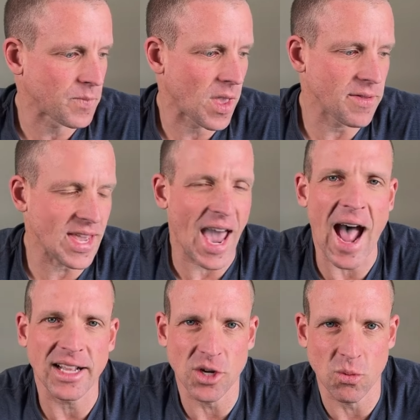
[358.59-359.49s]
the
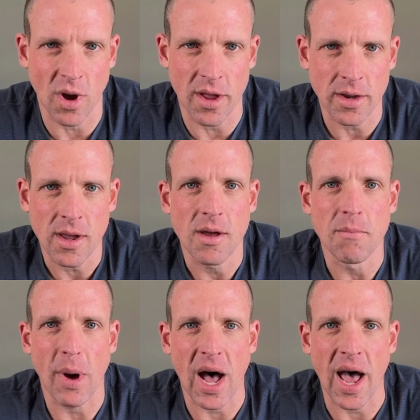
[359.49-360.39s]
ads are run
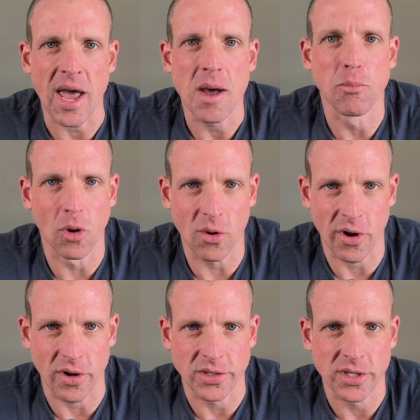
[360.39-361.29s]
by
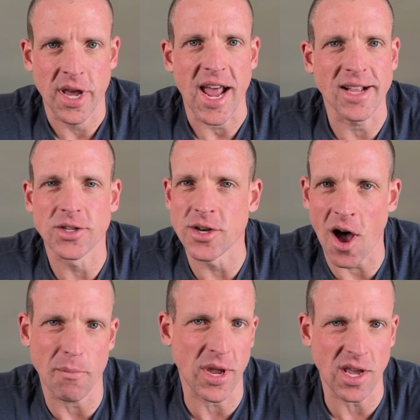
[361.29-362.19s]
brokers. It's
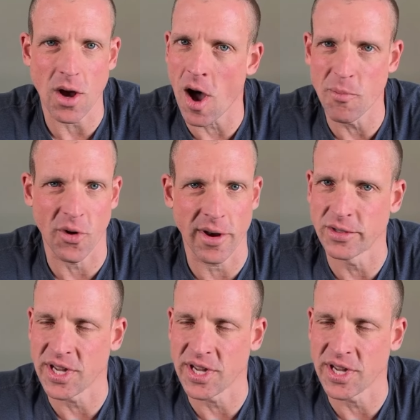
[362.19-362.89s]
not many operators that